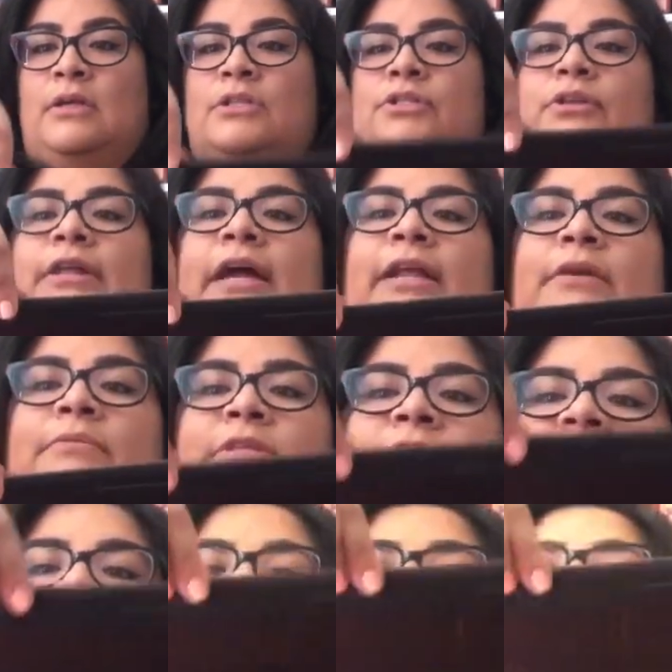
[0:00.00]
so that it
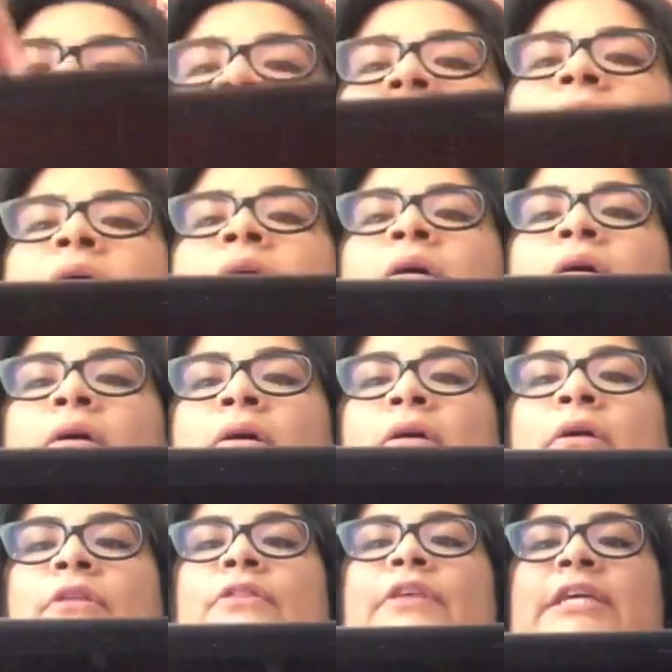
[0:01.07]
was filming
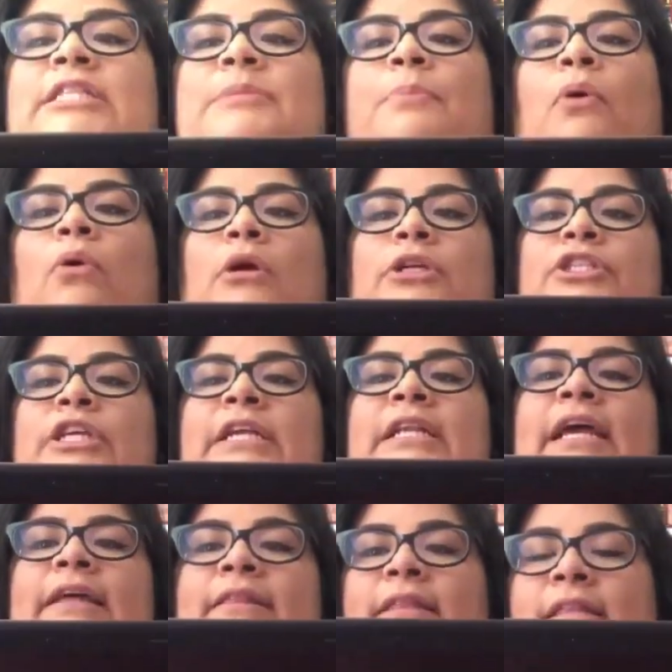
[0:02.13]
this
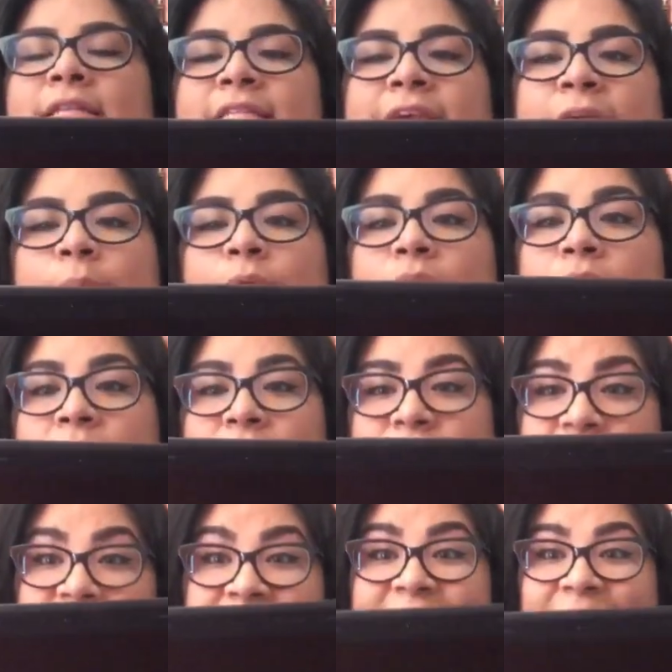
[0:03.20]
portion and then the table.
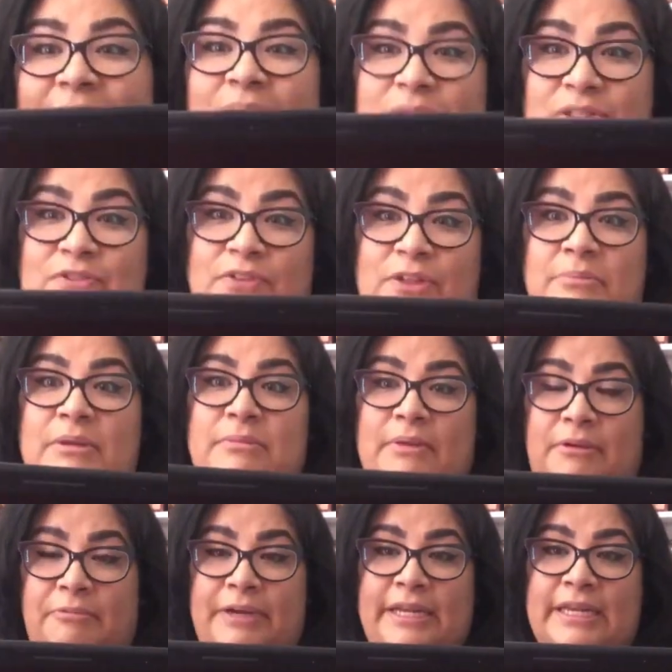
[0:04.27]
So that's how I was filming
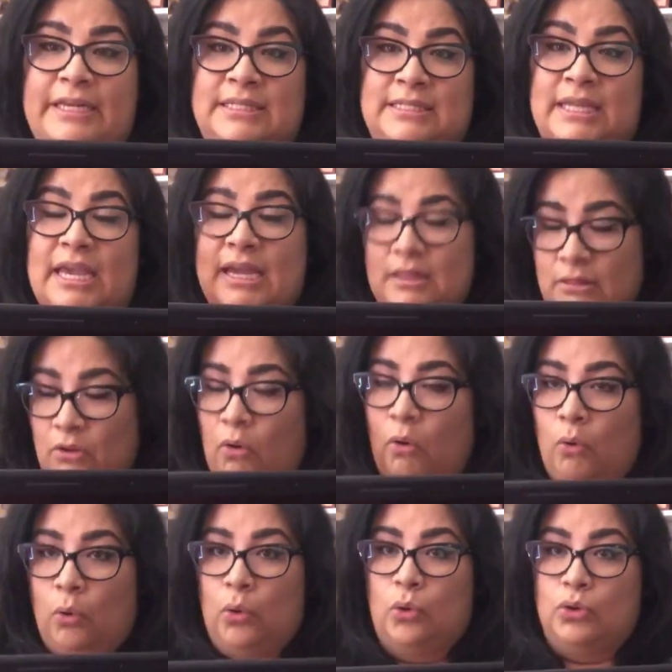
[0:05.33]
my readings in the
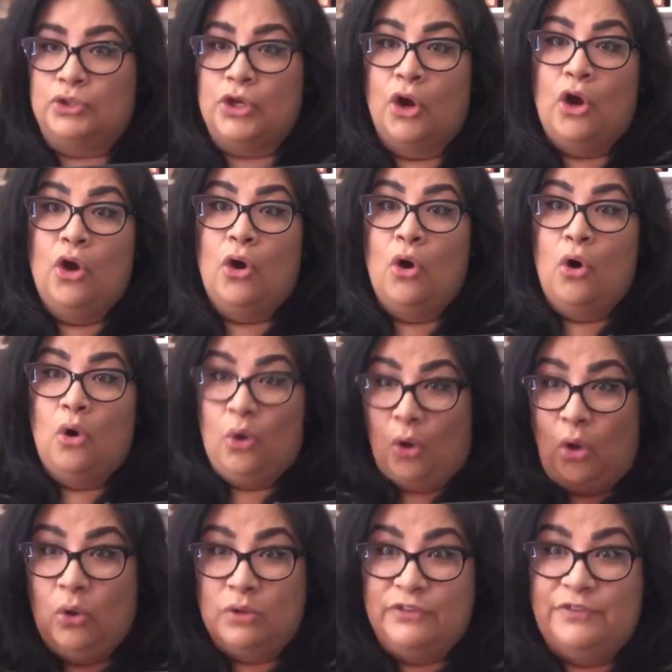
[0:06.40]
old,
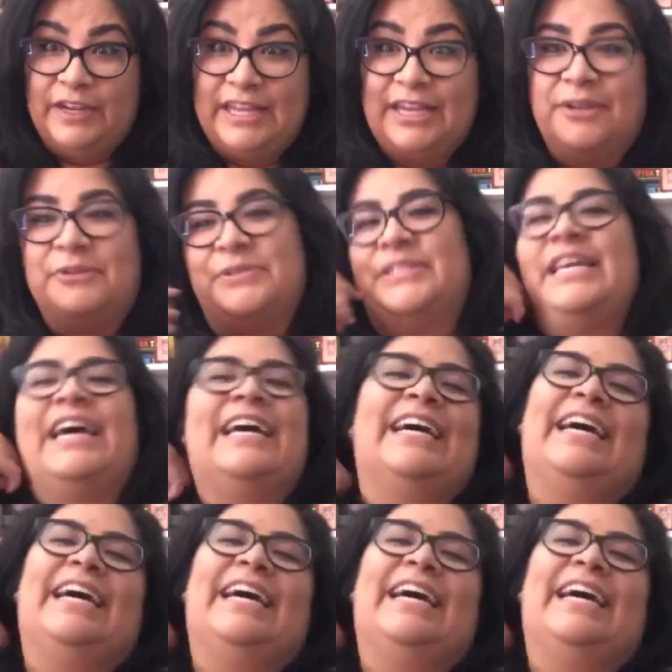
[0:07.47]
old videos.